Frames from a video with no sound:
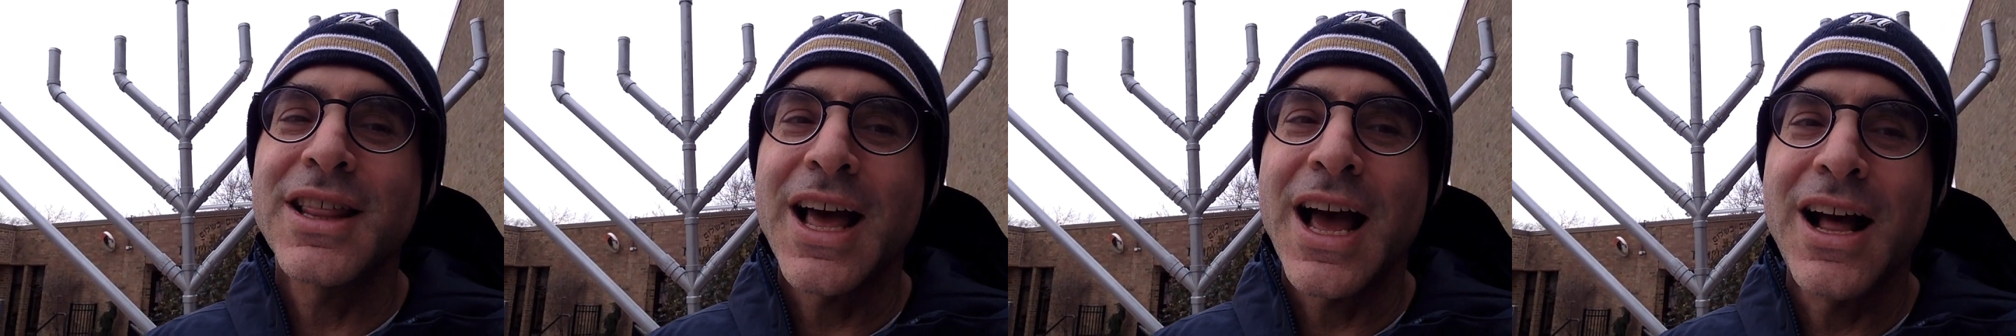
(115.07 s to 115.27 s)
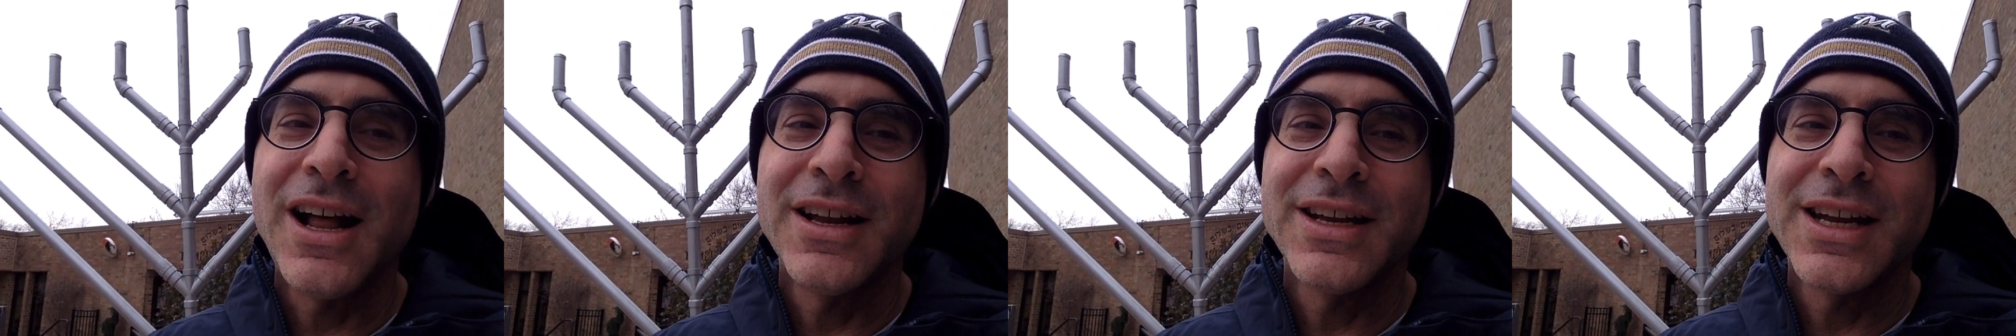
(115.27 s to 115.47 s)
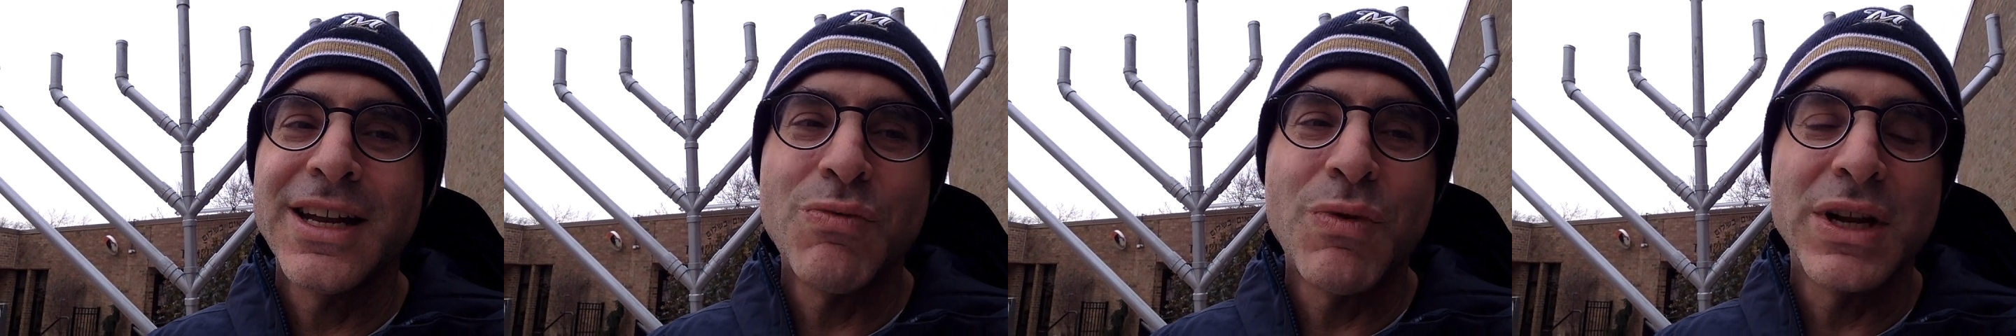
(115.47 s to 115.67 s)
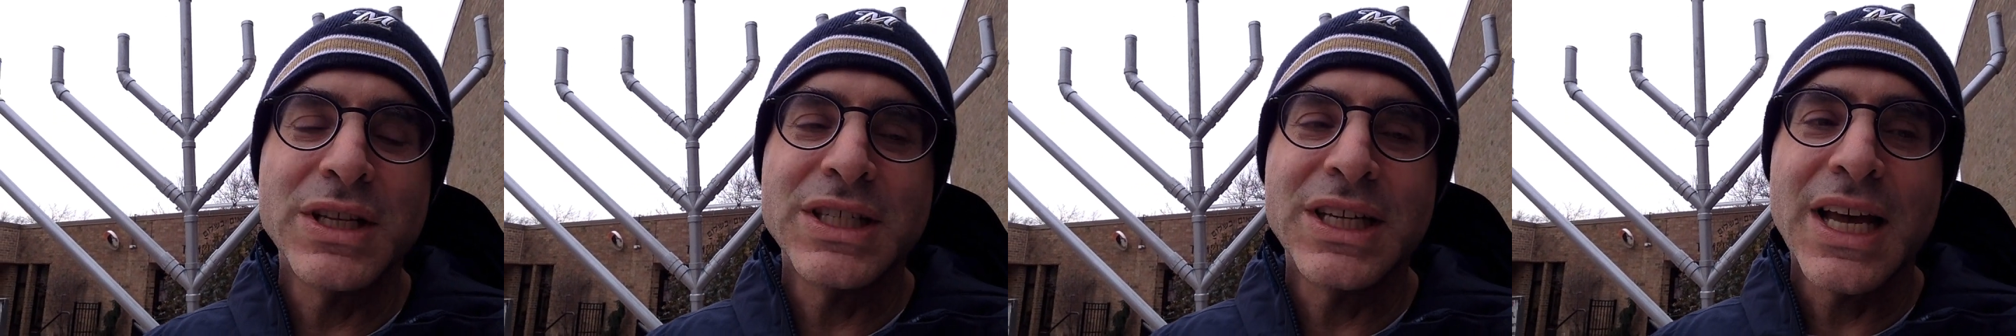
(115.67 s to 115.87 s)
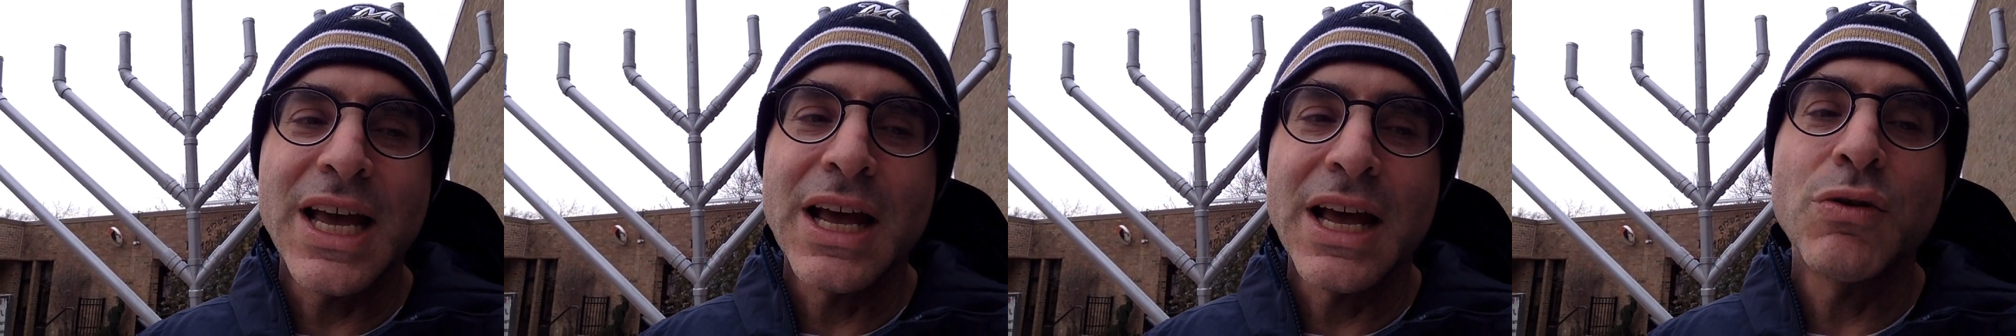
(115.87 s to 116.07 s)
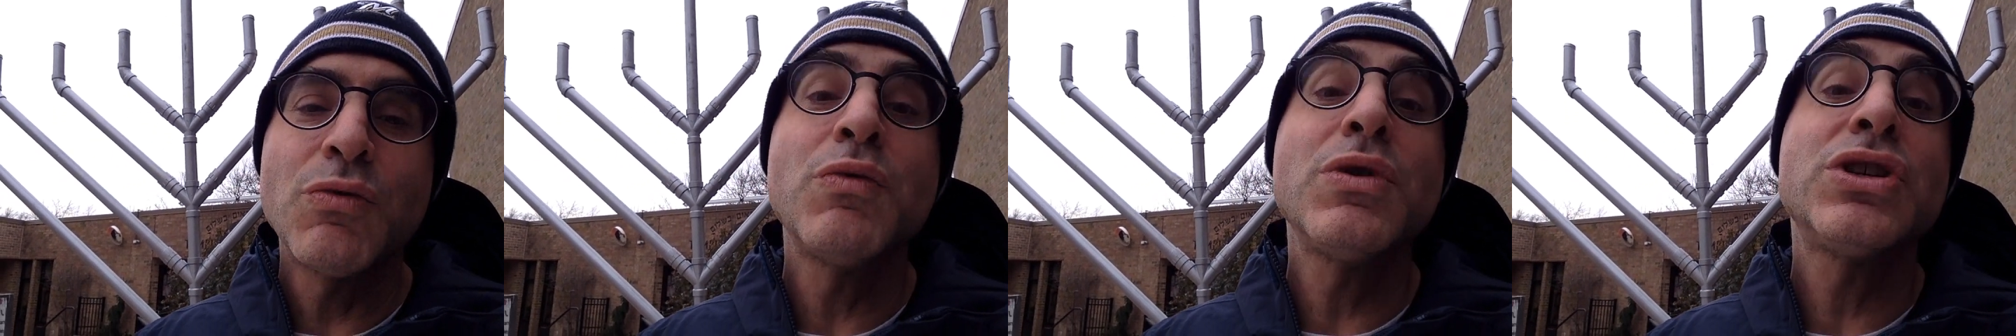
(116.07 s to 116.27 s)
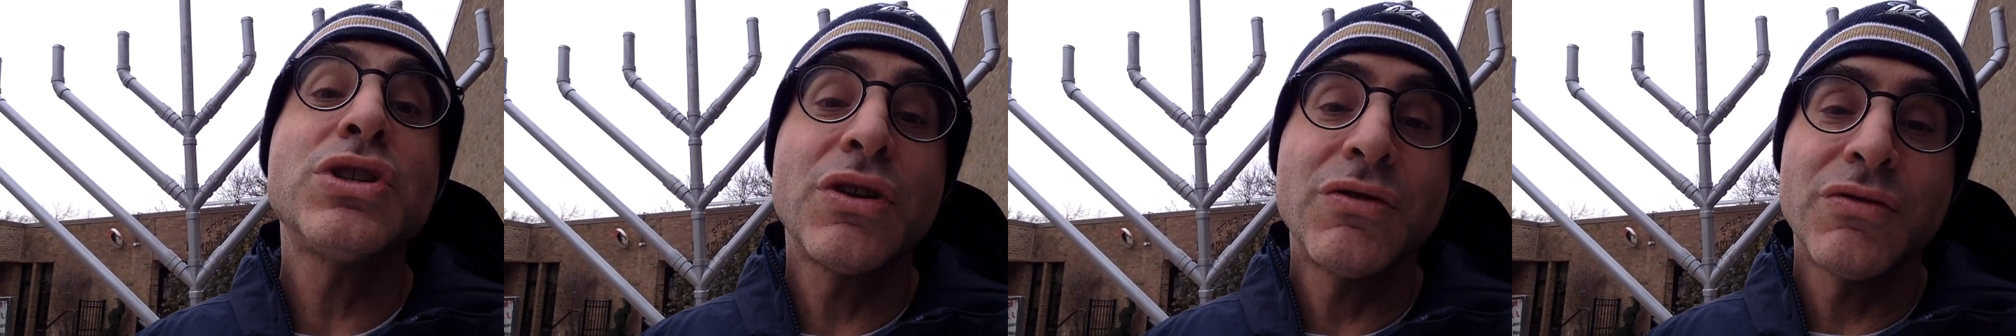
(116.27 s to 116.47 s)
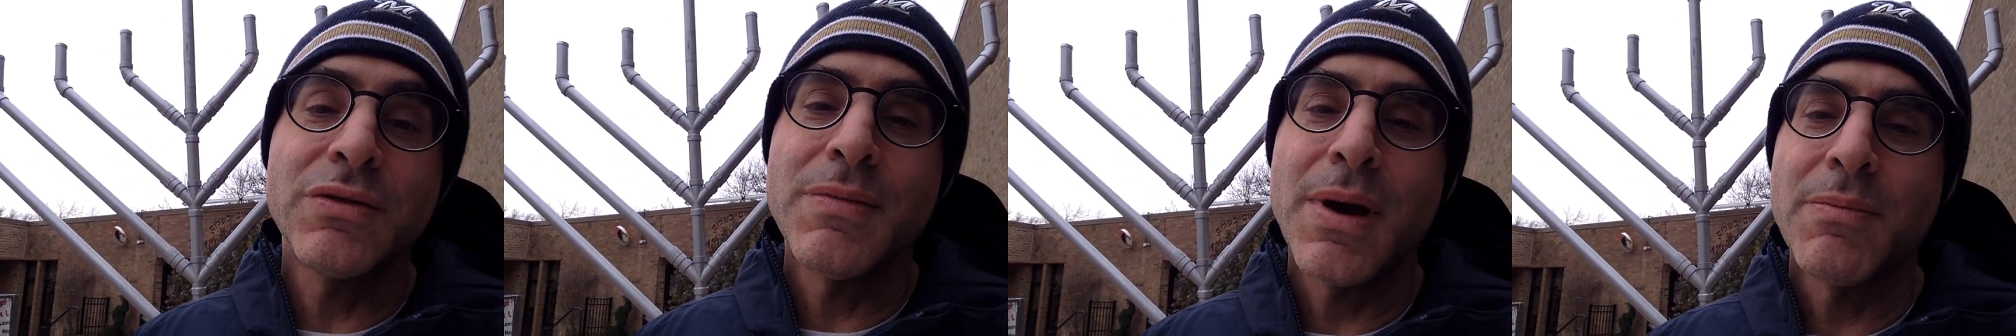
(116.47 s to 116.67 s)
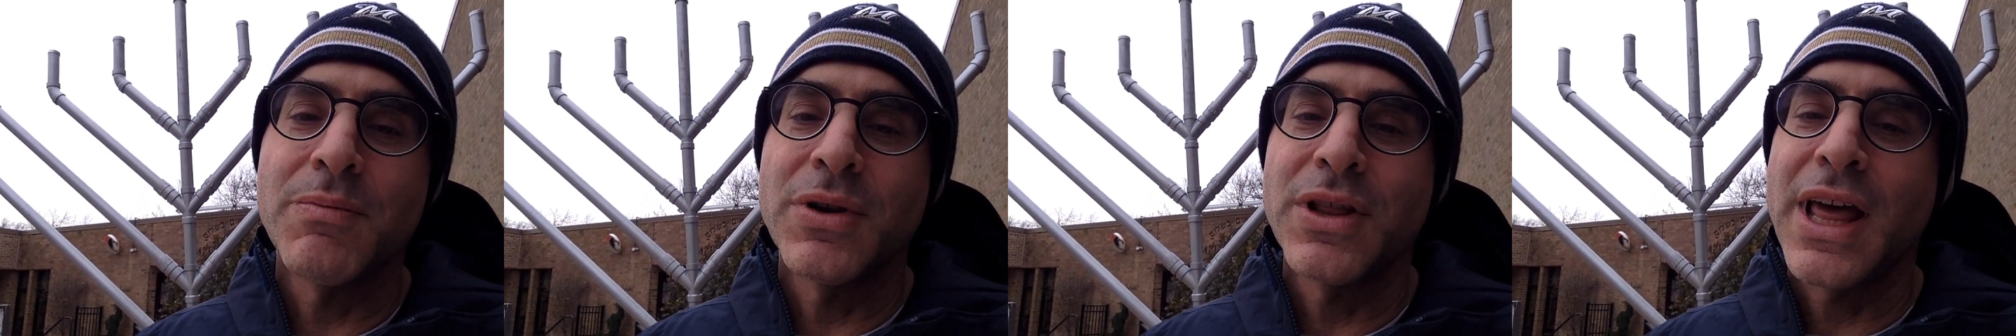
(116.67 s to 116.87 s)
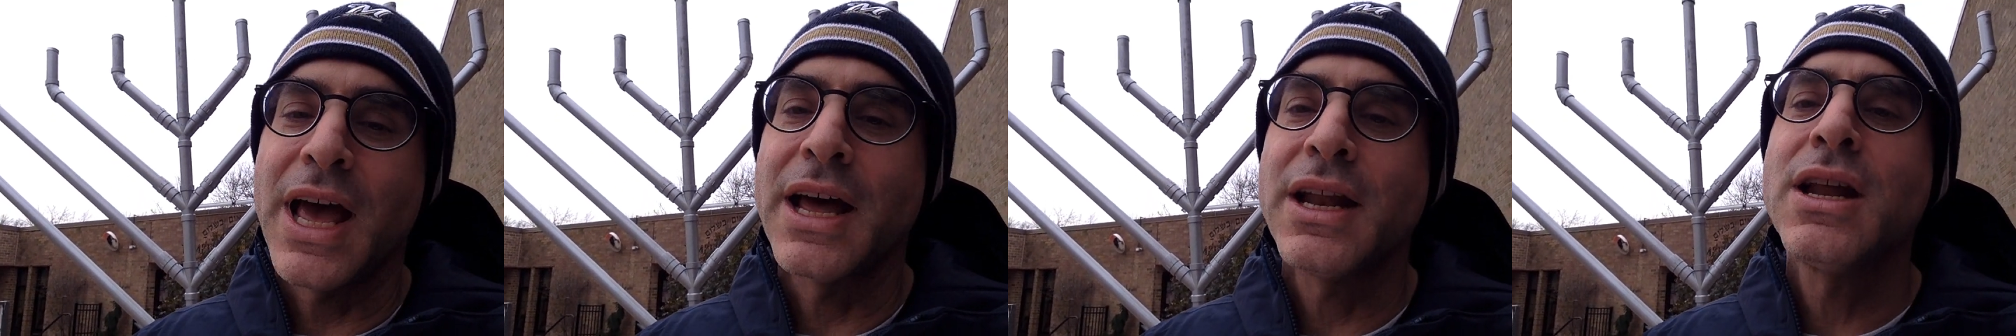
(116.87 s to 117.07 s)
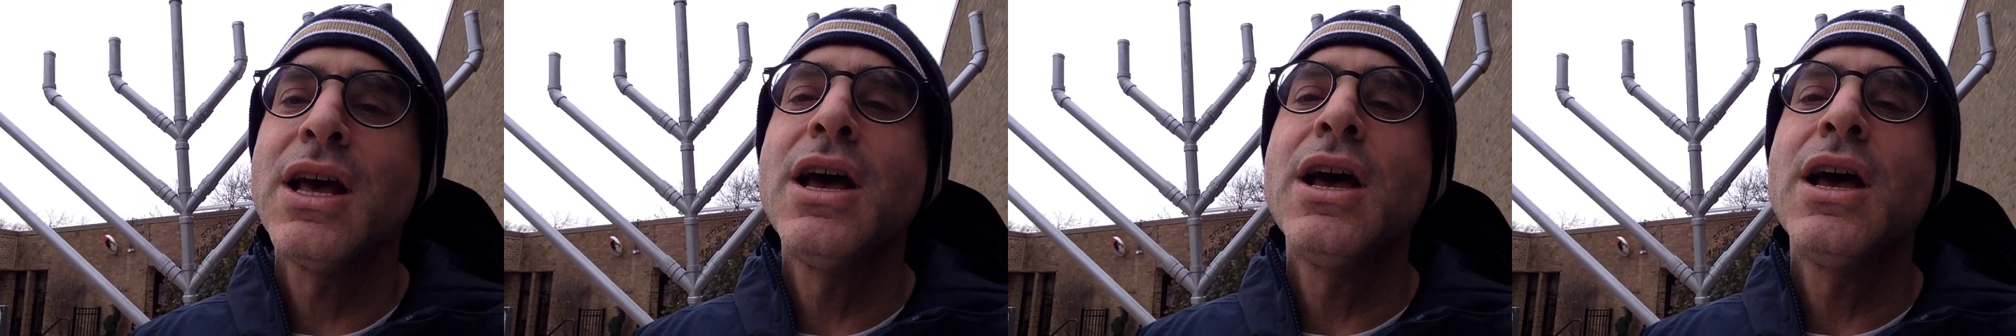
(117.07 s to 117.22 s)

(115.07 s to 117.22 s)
the holiday once again, we should remember that.